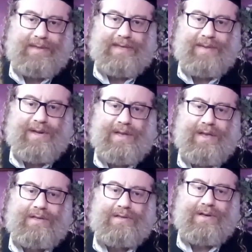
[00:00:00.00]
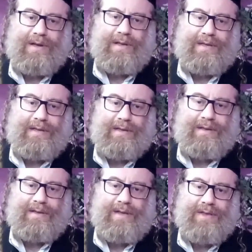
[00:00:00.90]
in summary. So the,
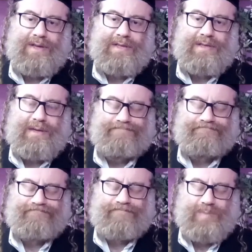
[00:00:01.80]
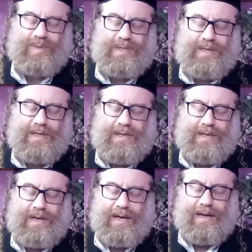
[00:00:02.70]
the, there is a um,
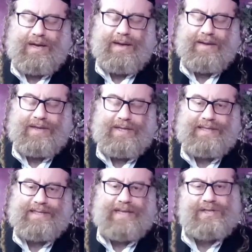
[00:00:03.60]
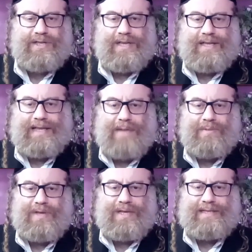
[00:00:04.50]
uh, there is a section in
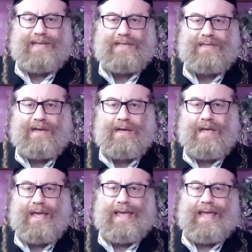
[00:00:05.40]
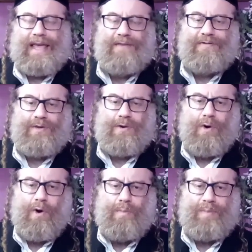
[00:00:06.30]
Talmud that says uh, if you
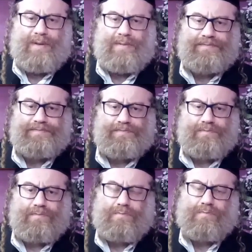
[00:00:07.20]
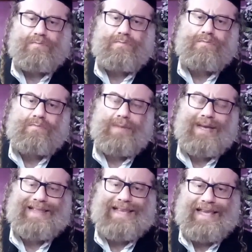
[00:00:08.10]
open
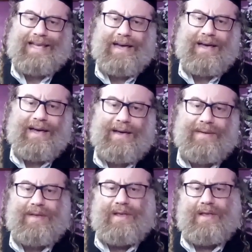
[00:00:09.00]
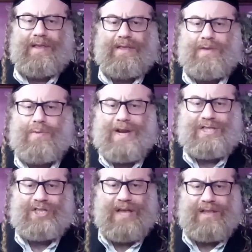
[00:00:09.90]
the uh, the
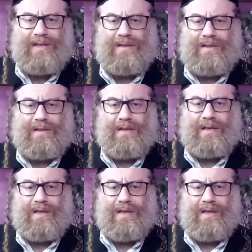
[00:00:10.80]
water channel